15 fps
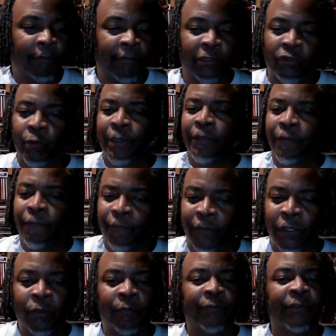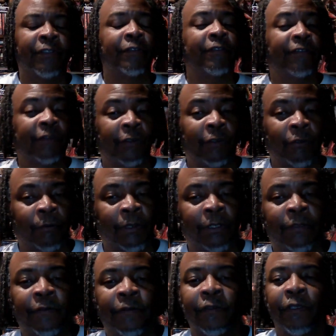between the films and the
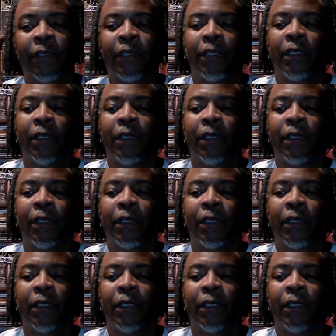series.